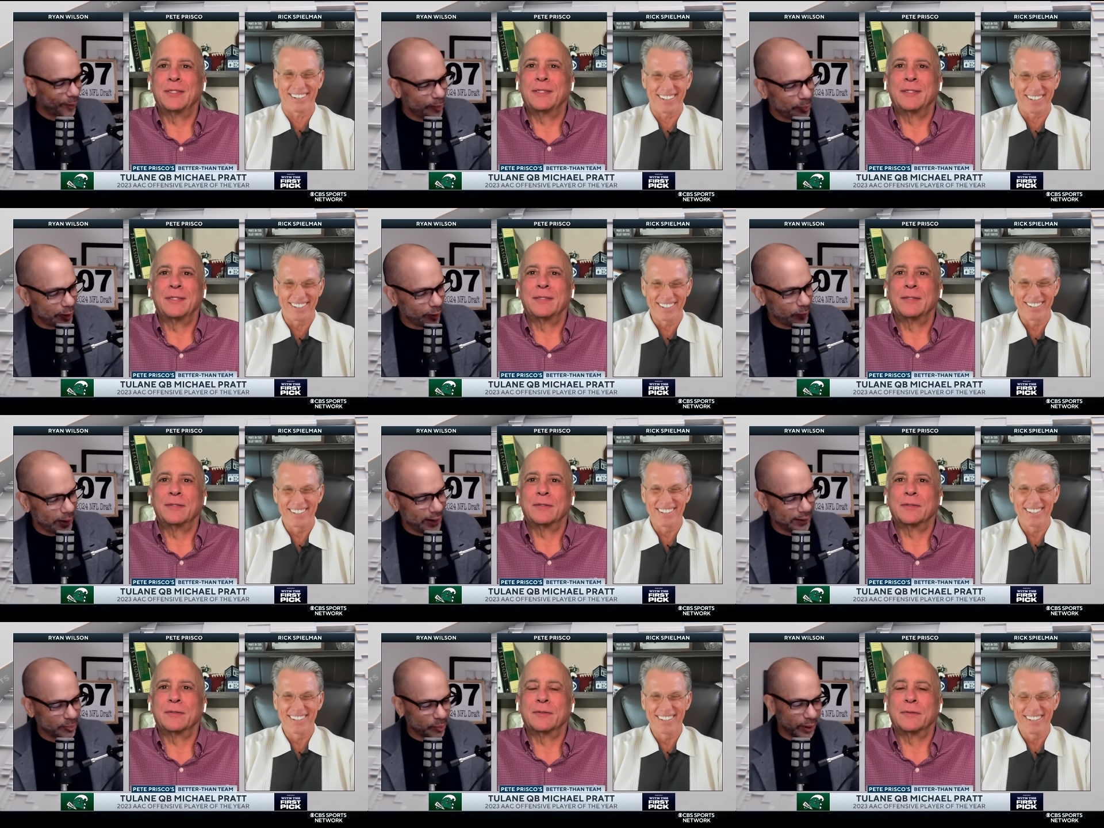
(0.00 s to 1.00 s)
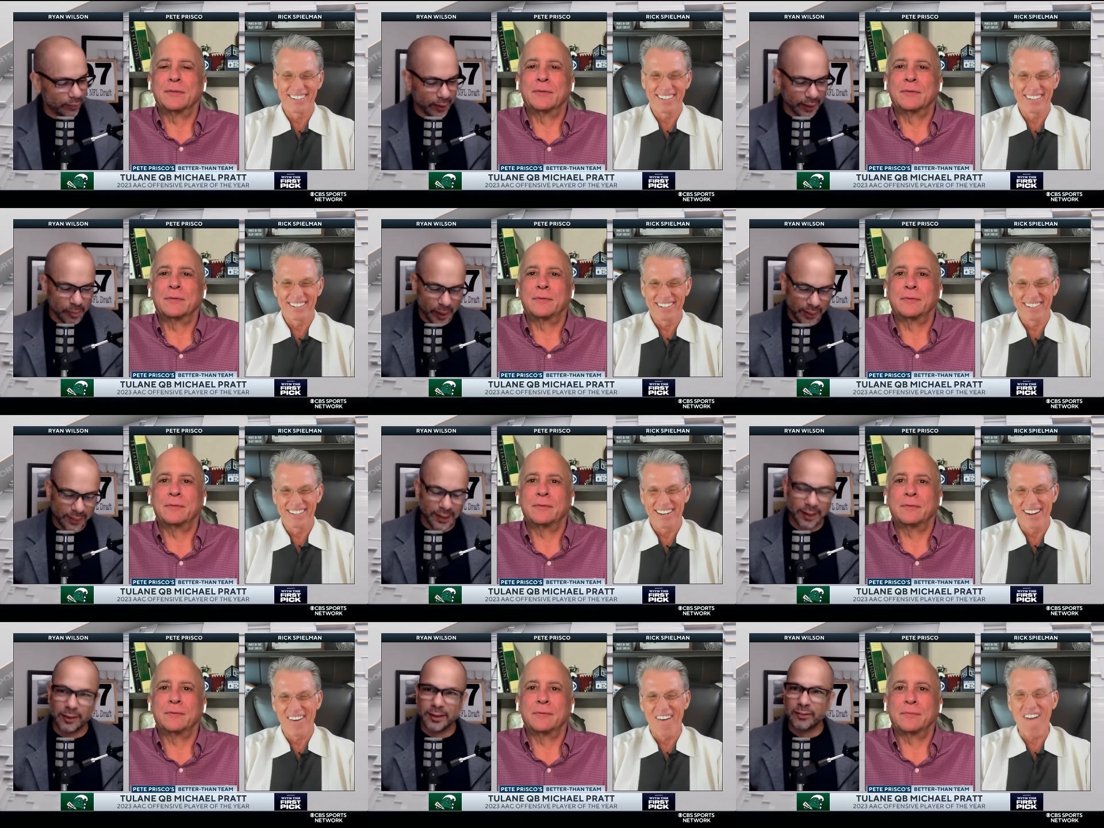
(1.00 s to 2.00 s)
Speaker 1: what better way to bring Rick and Pete
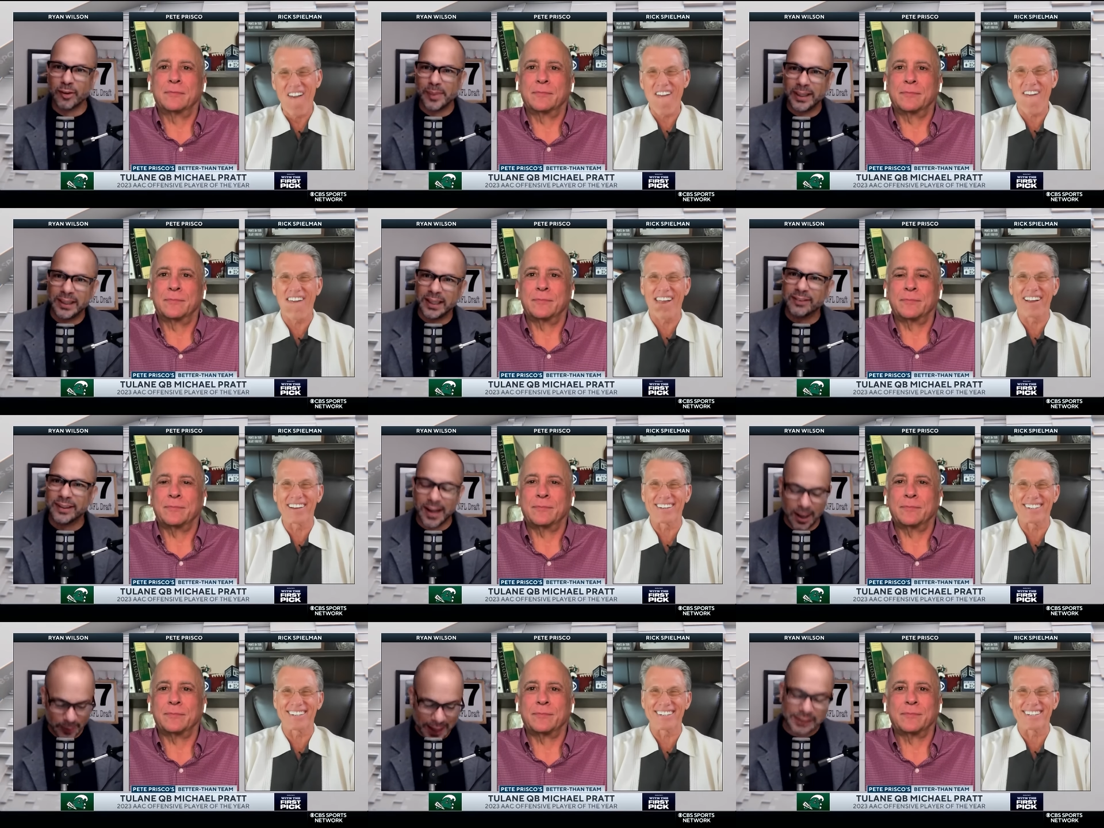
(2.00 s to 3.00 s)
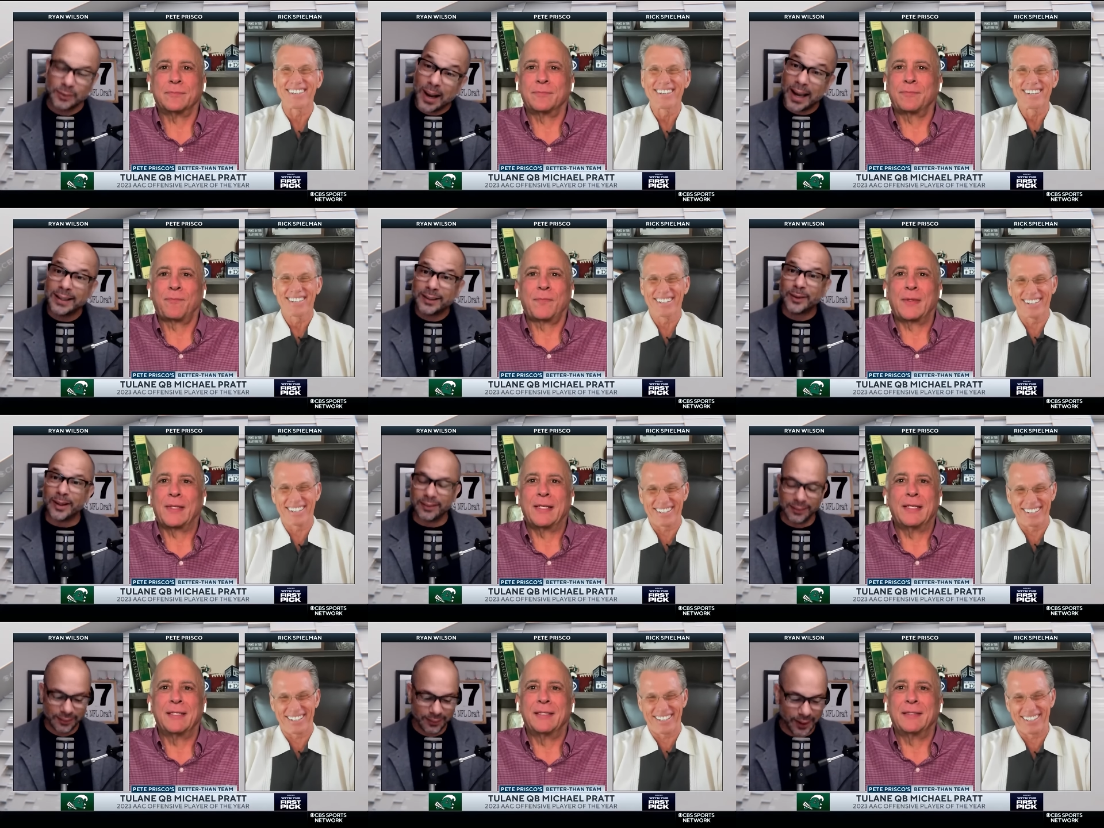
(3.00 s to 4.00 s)
together than for me to give a comp? That's why I do it,
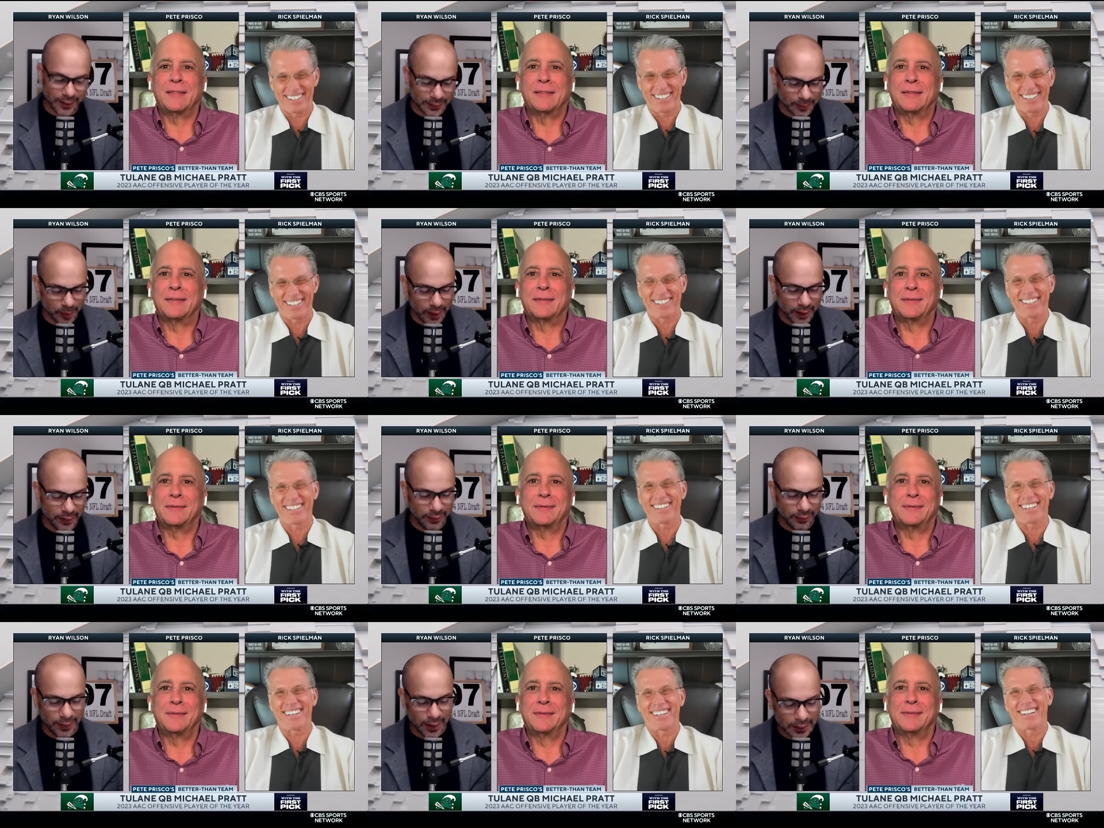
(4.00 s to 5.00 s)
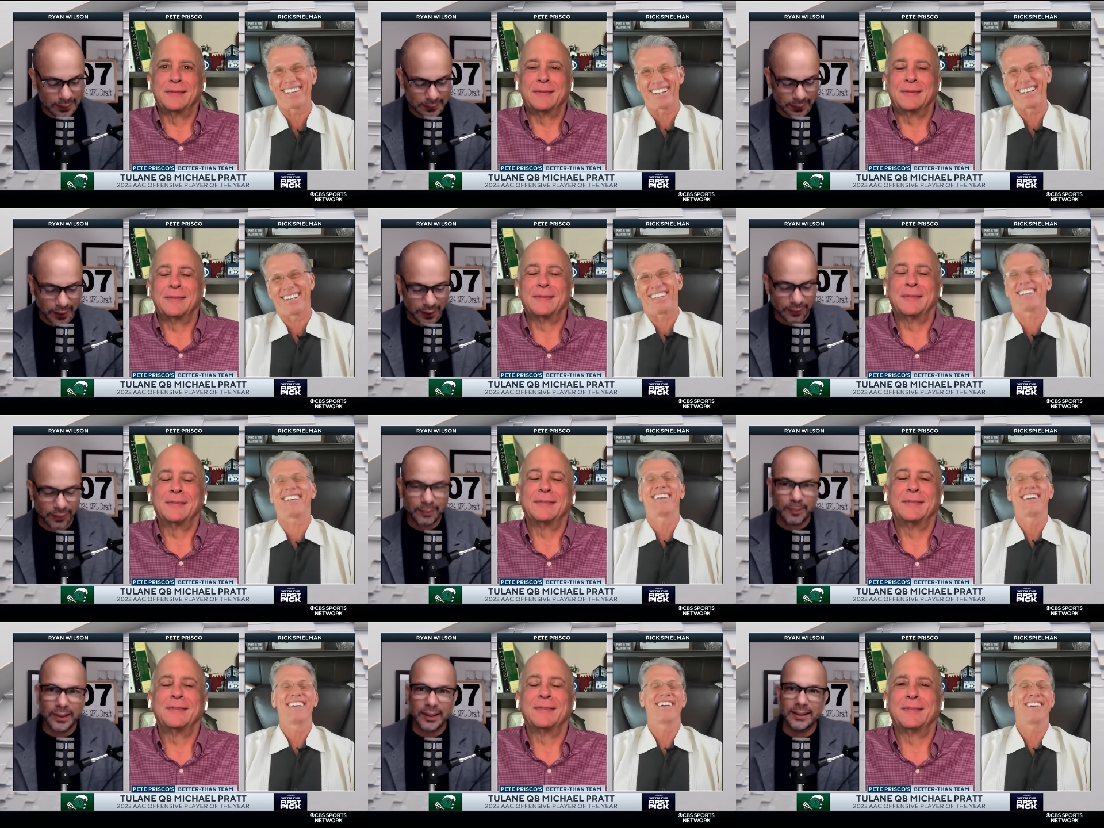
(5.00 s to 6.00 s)
Rick, to bring you guys together
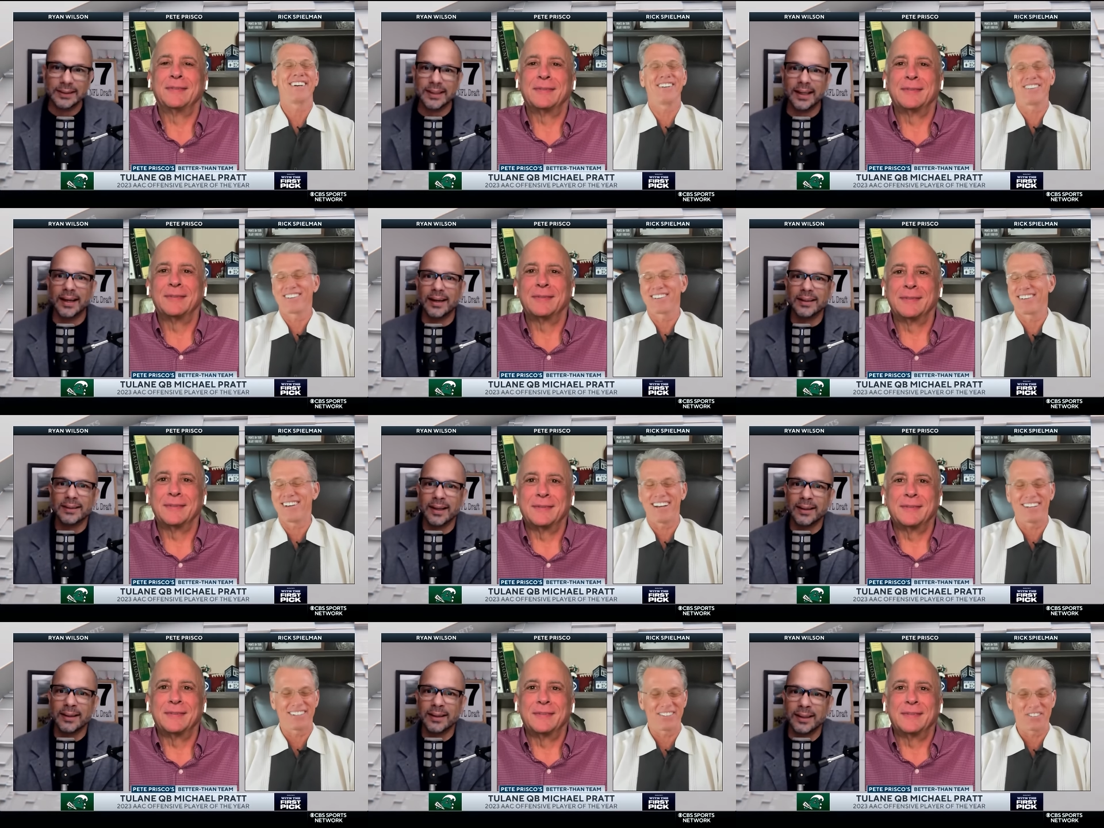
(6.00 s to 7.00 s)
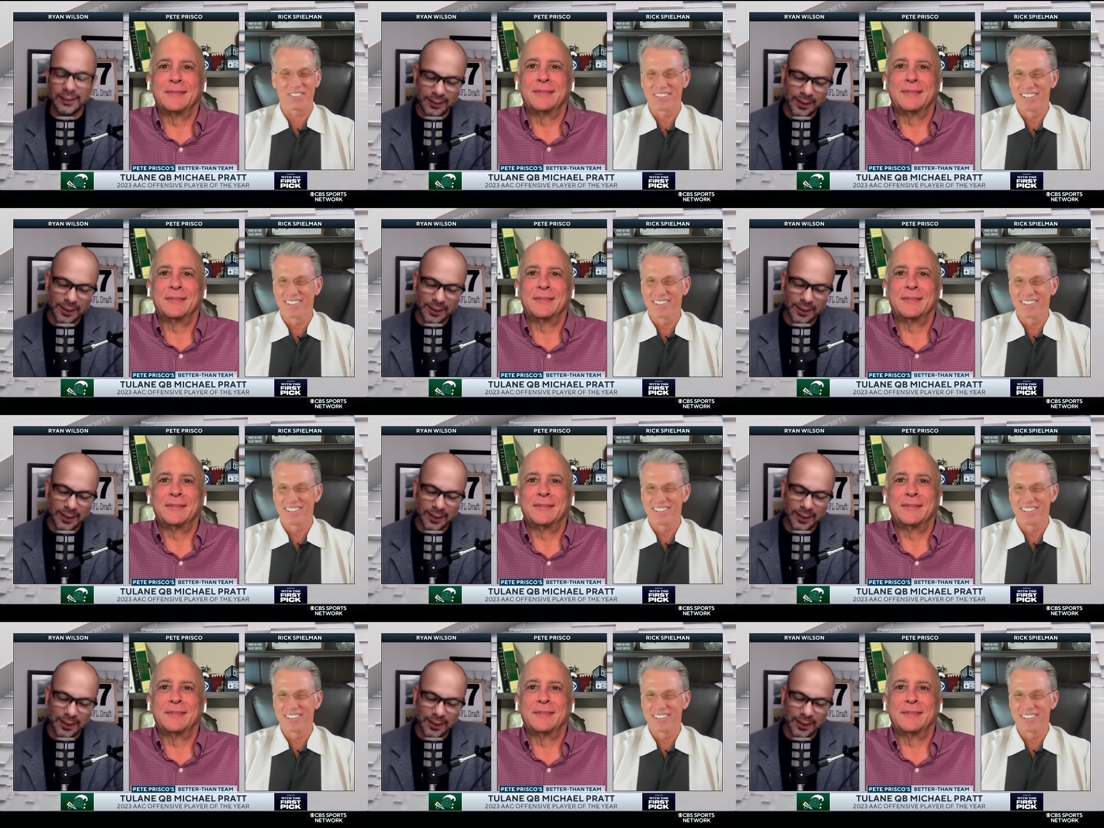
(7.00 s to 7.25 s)
because uh, nothing